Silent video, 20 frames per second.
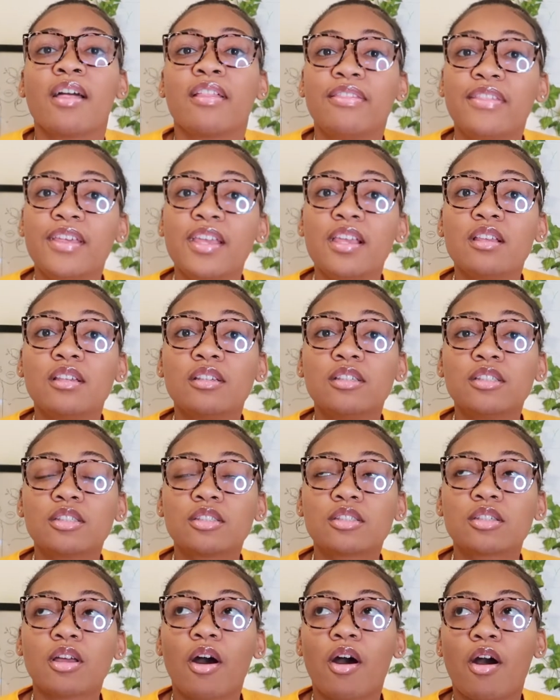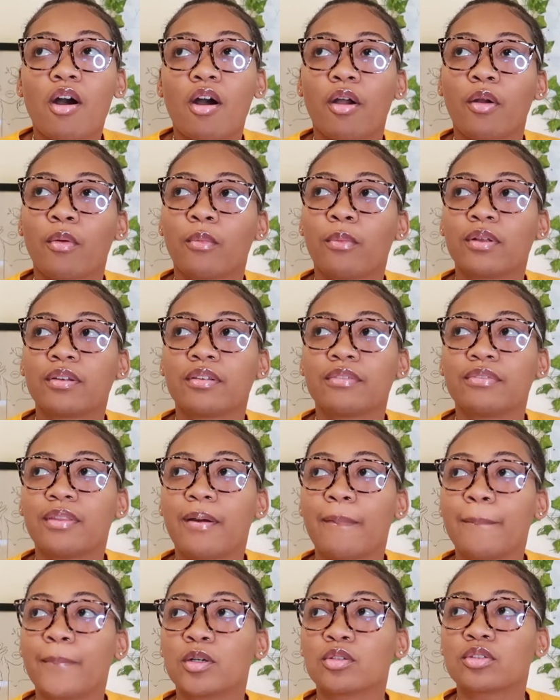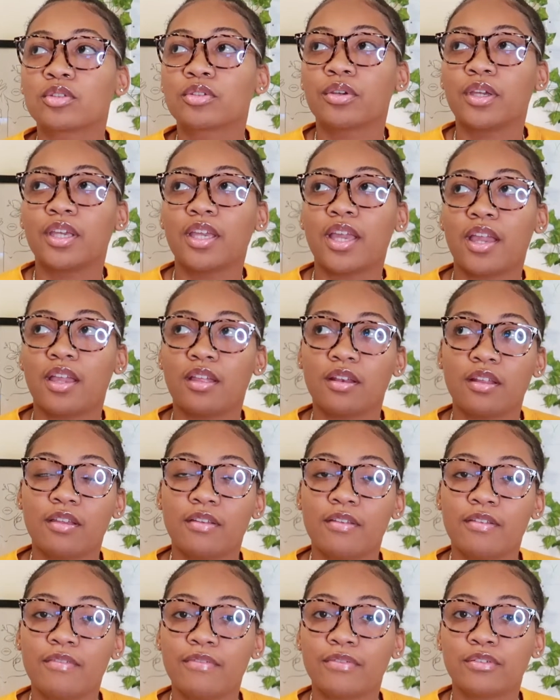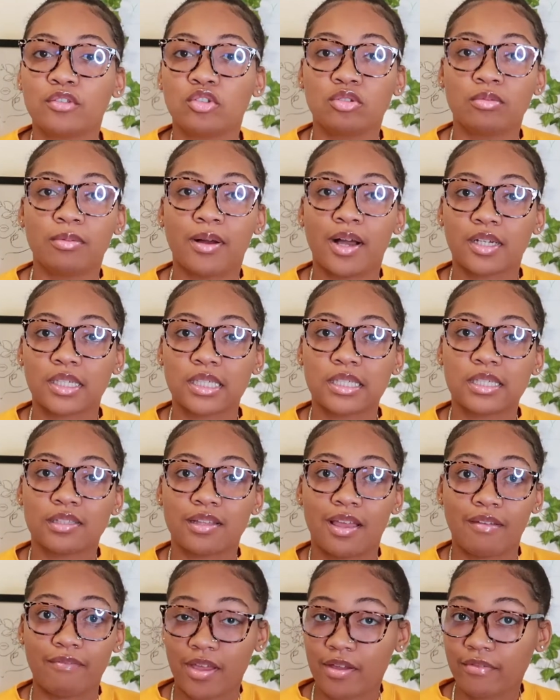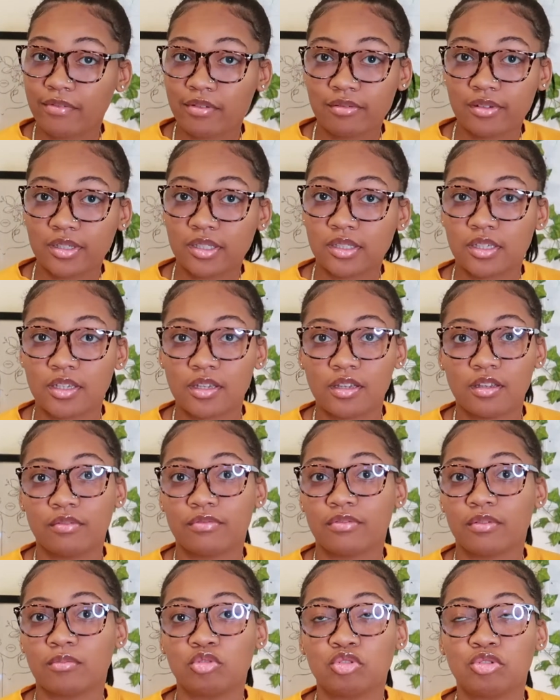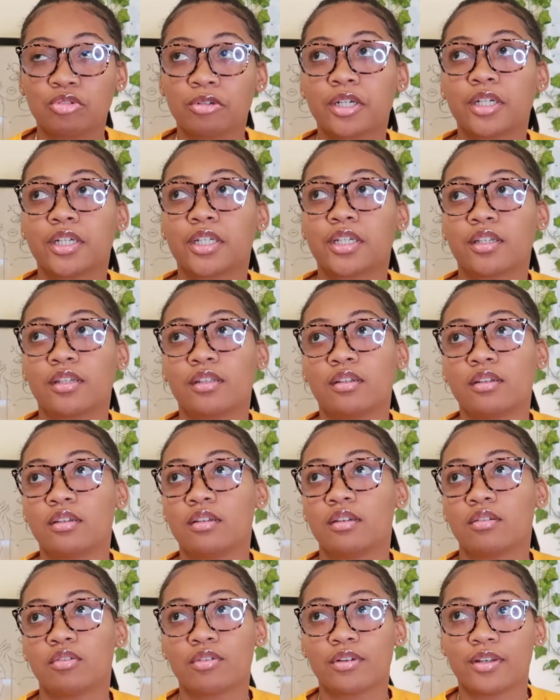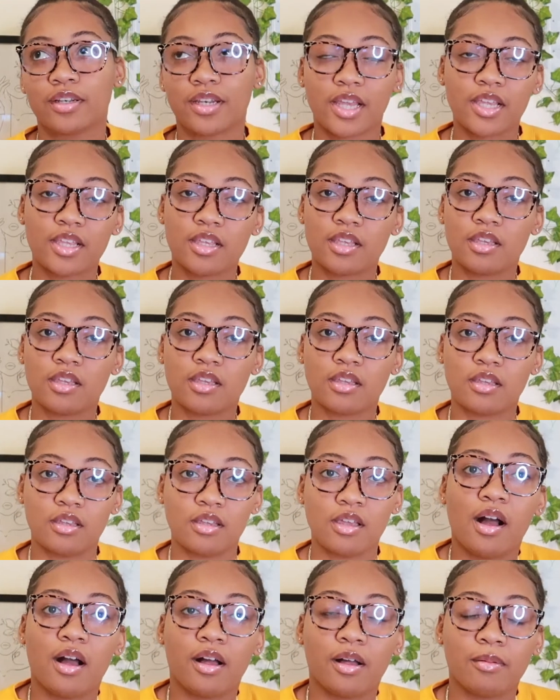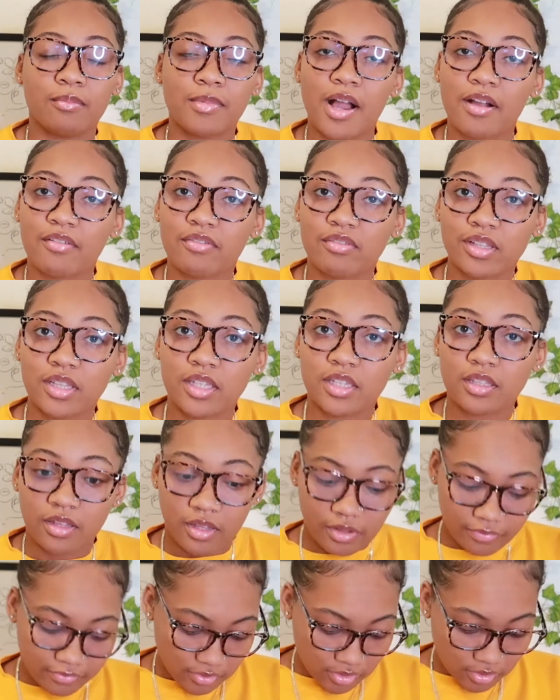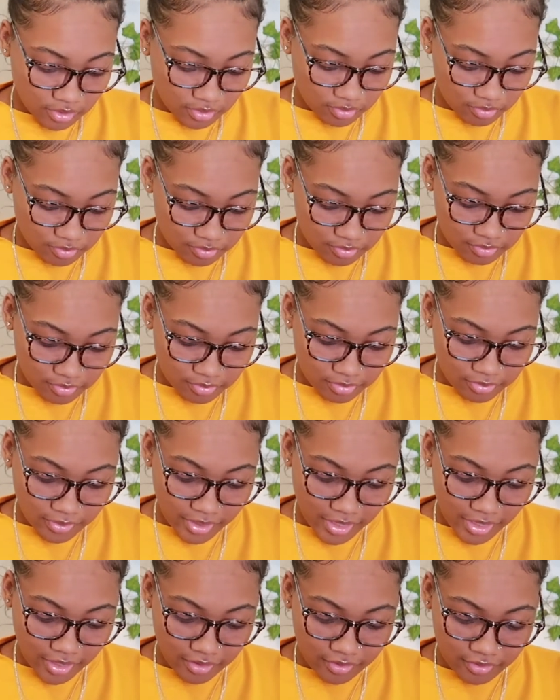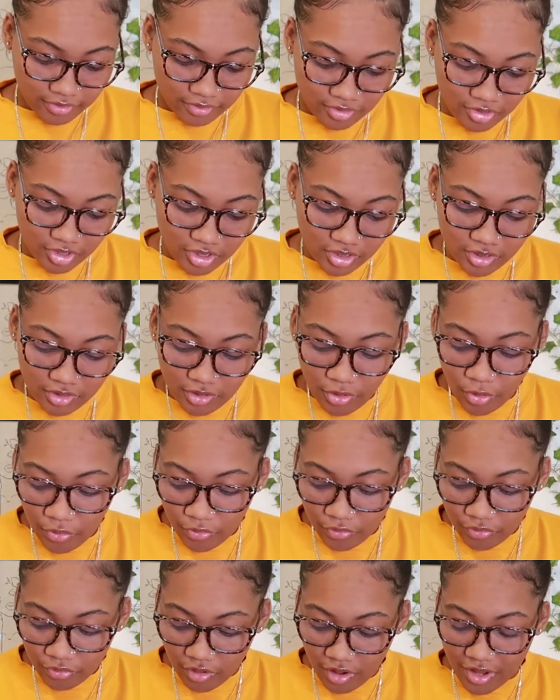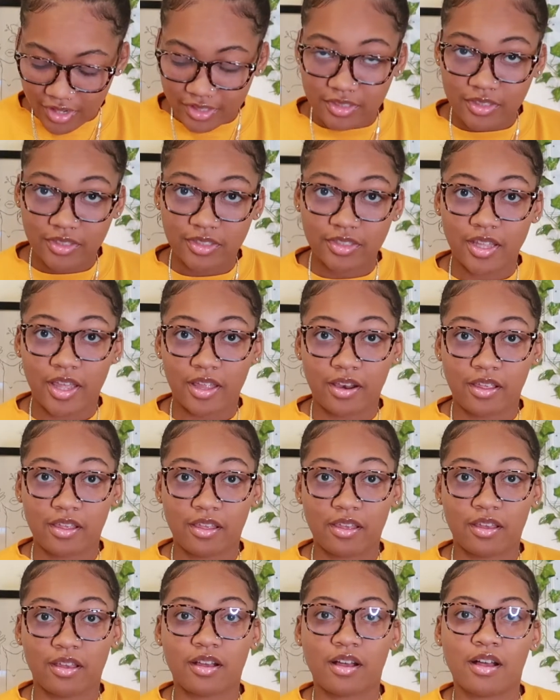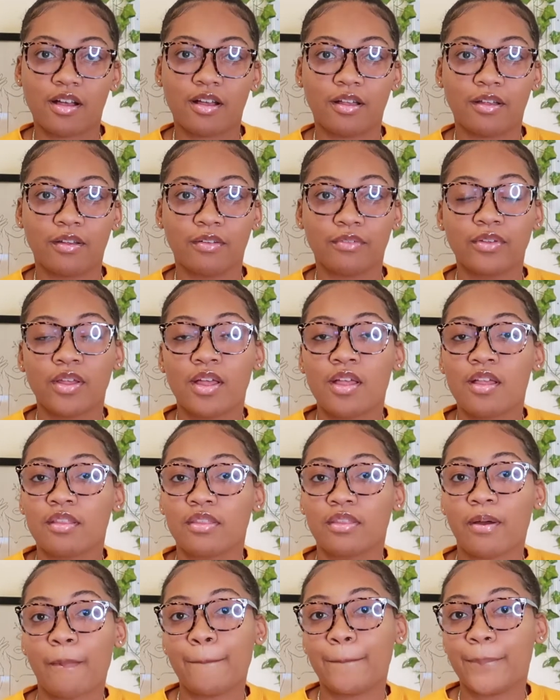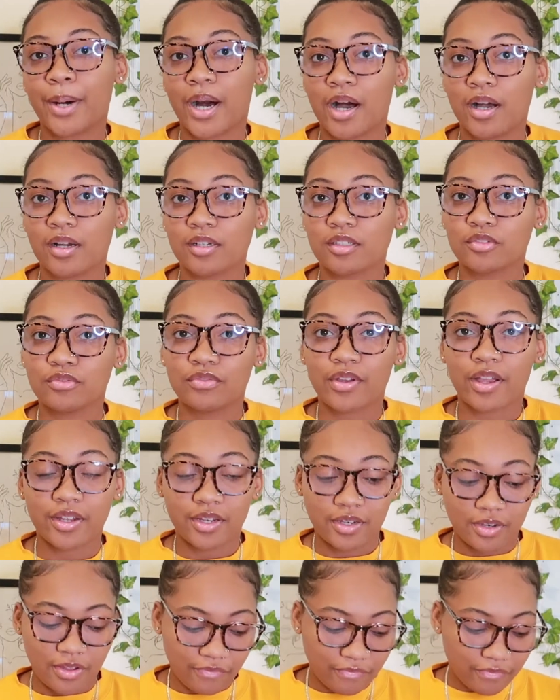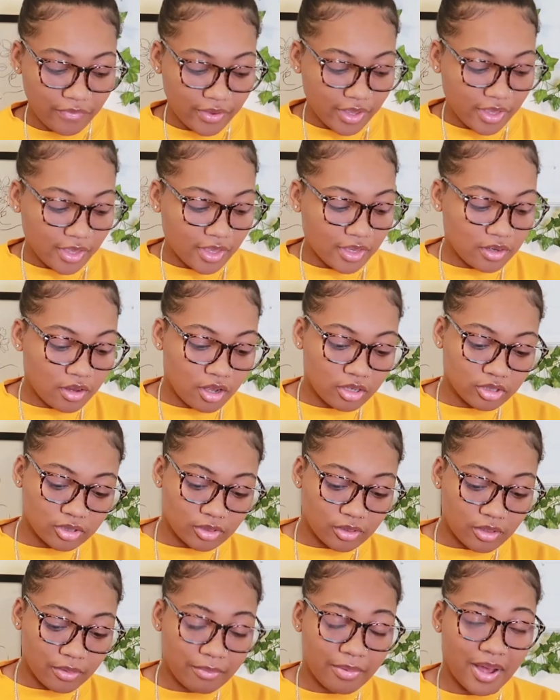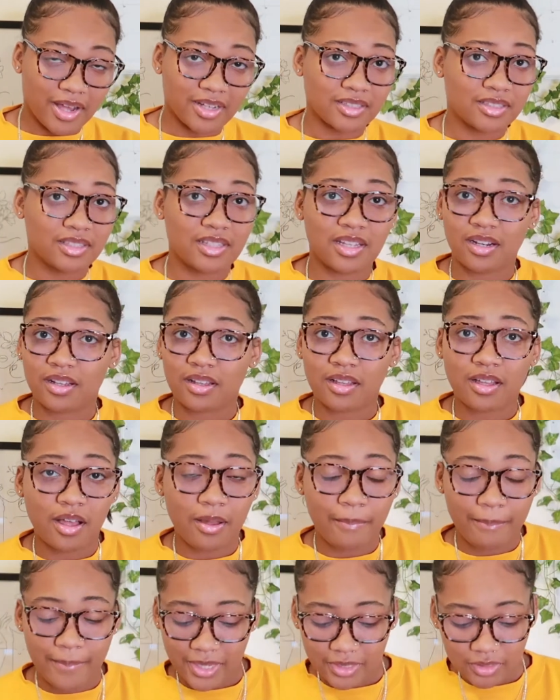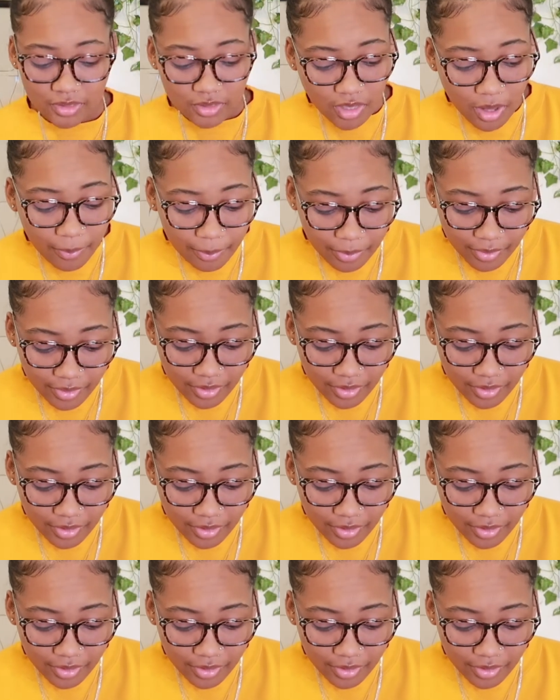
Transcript: these are one of the most creative shoe boxes I've ever received from Jordan or Nike. I really love them, like just the overall aesthetic of the box, very different. And also the box didn't come messed up or